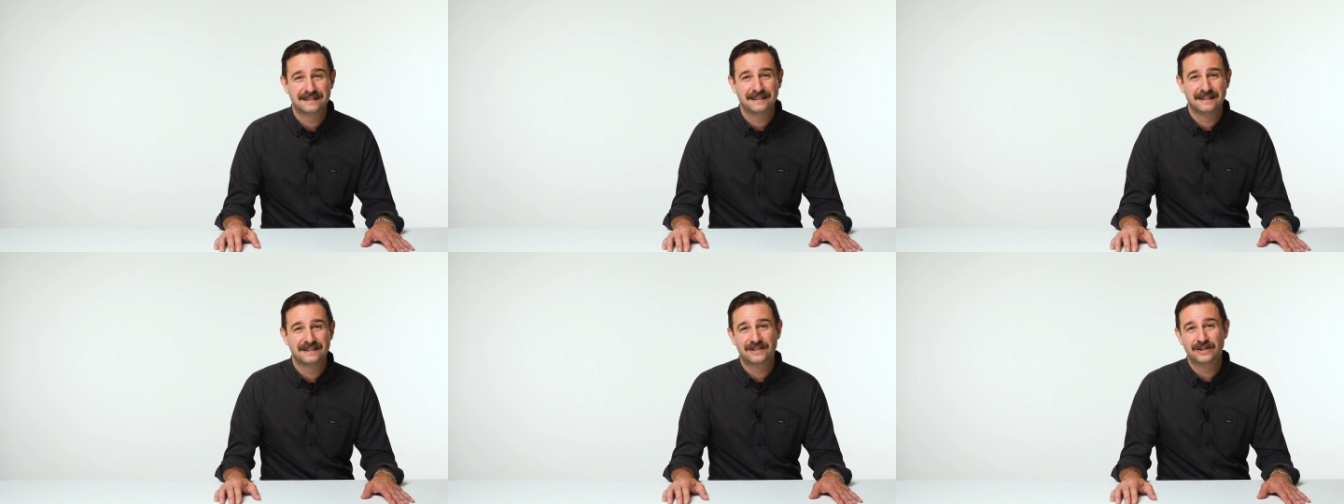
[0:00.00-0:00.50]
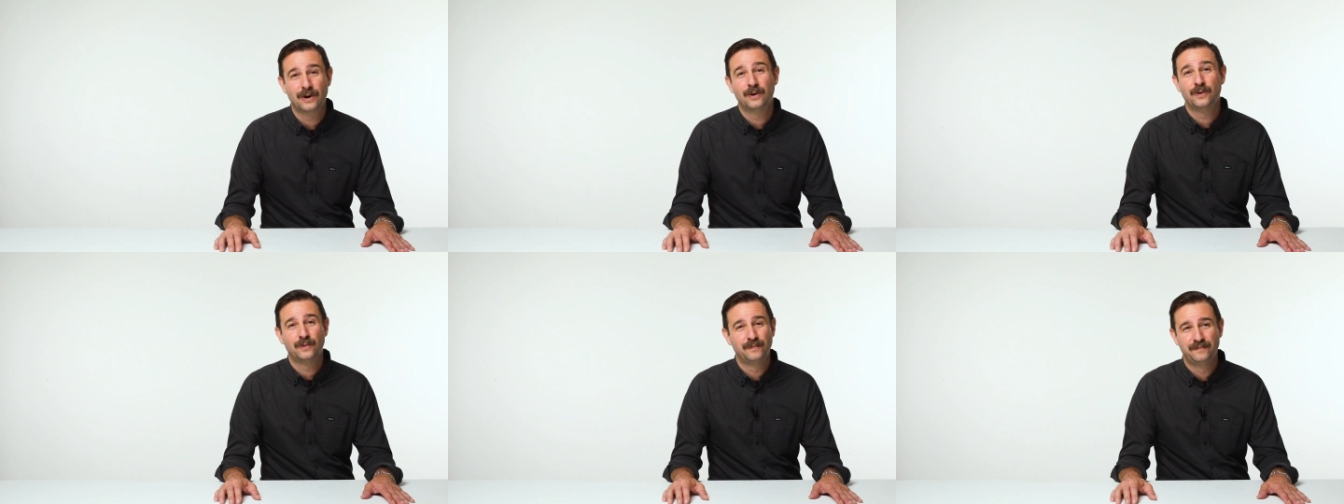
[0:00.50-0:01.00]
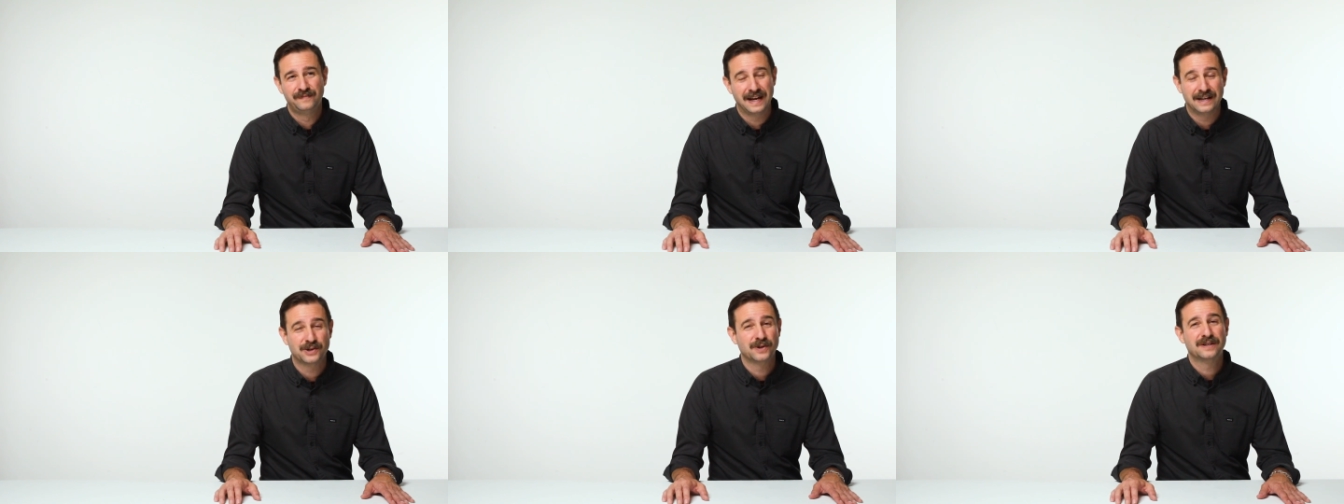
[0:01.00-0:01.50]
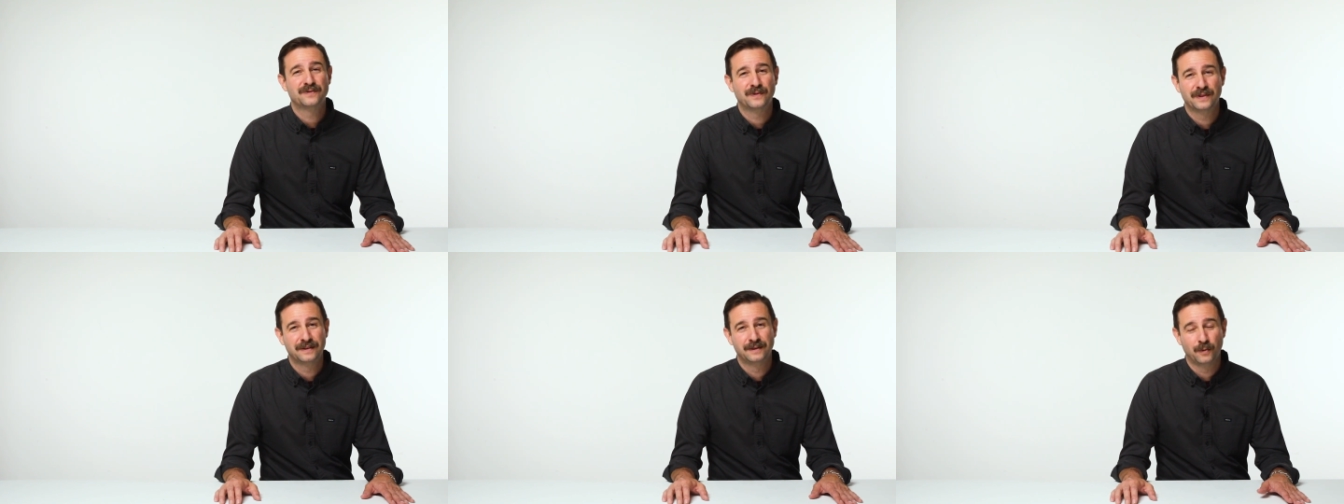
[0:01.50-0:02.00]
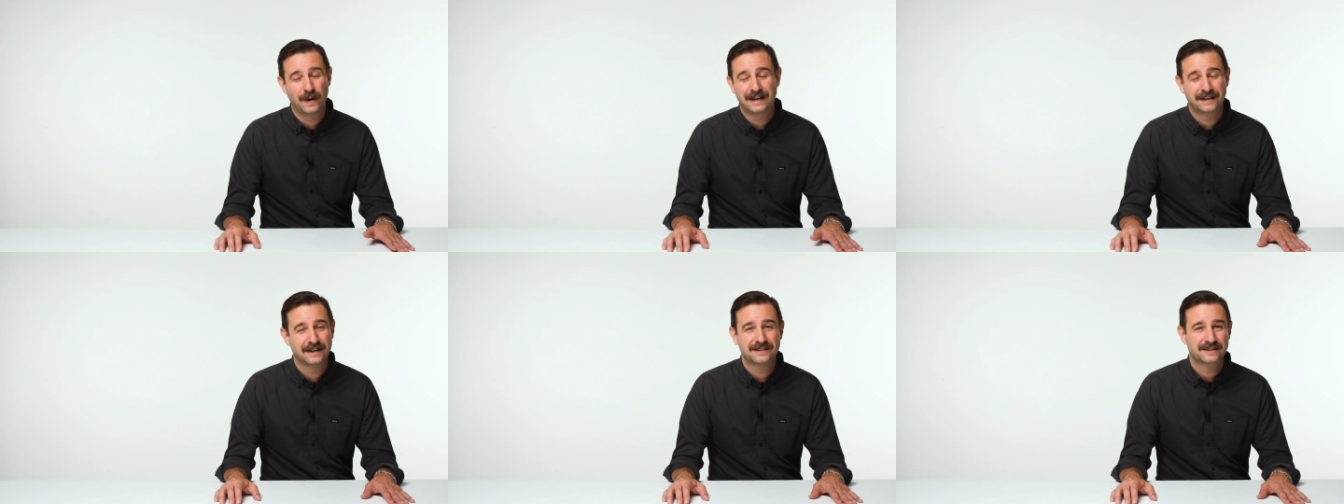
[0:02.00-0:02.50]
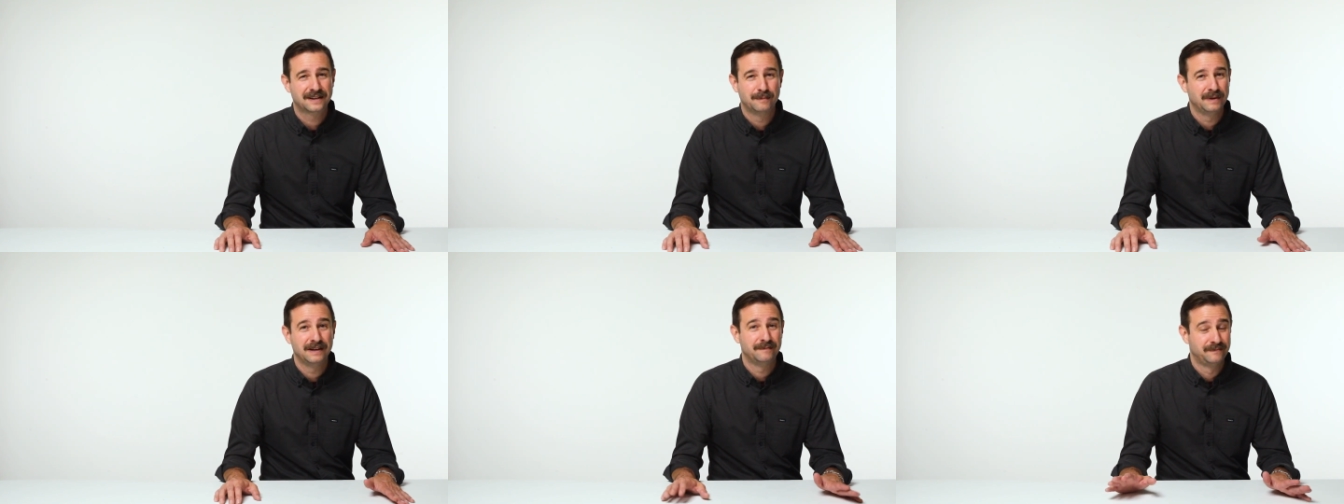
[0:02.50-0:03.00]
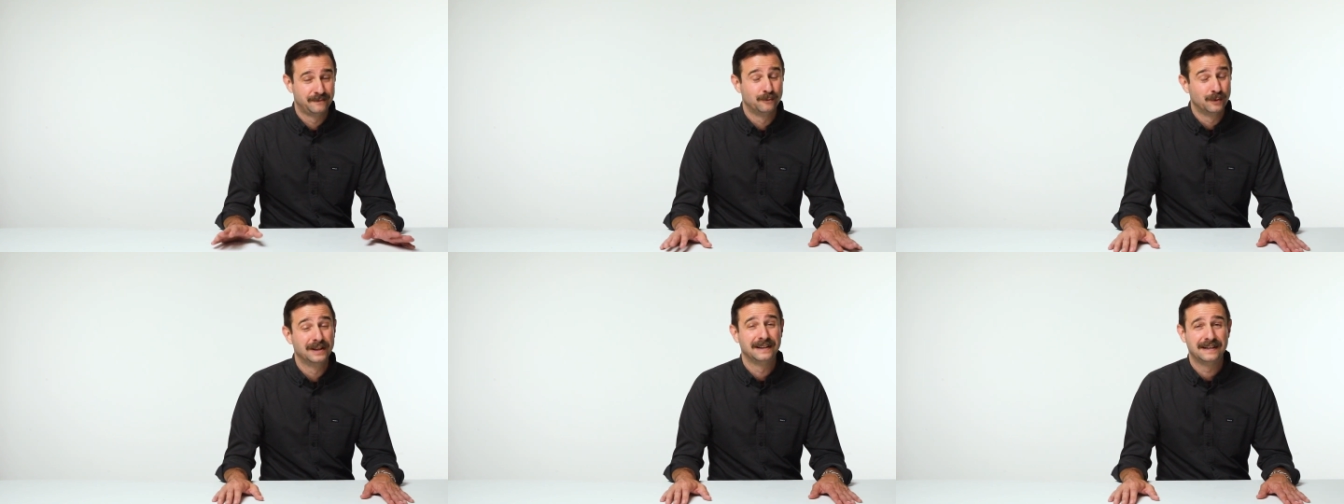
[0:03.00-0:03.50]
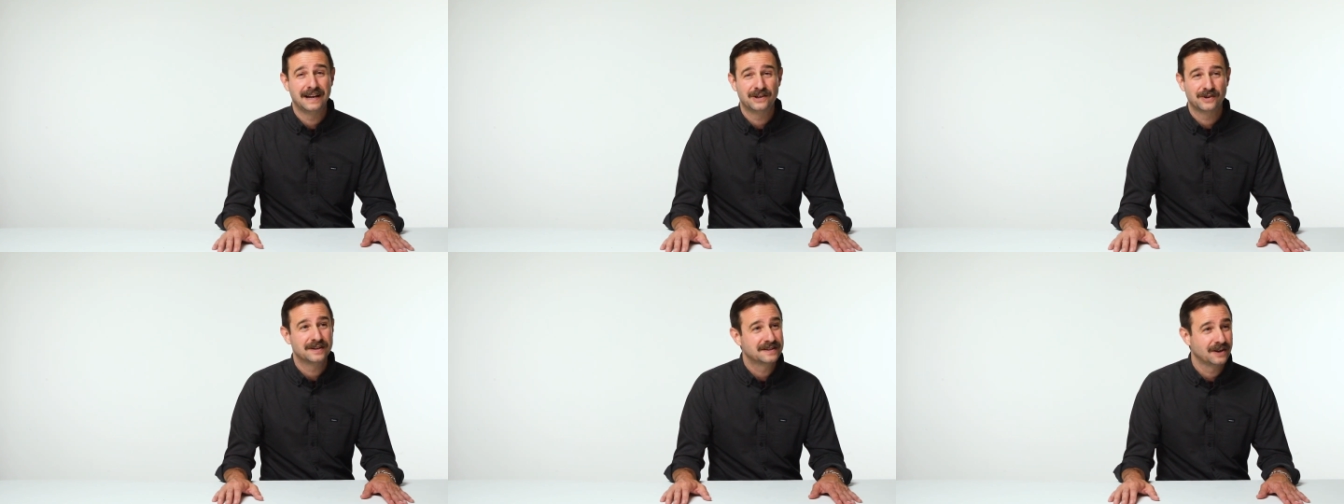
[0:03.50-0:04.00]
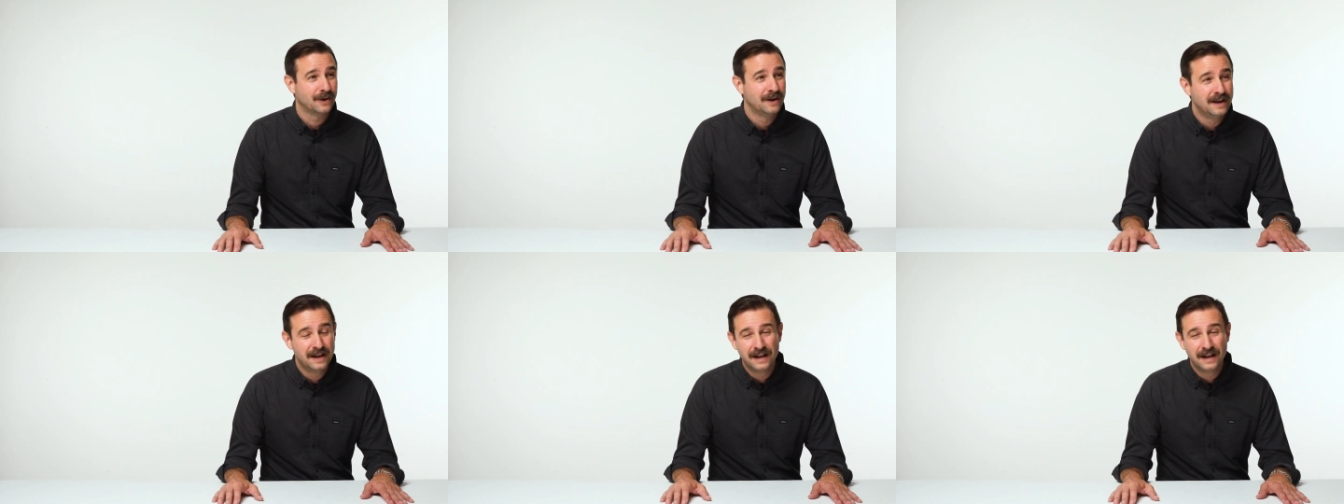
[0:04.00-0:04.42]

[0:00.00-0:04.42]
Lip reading: It's so dangerous. For the weight cuts can be really dangerous. So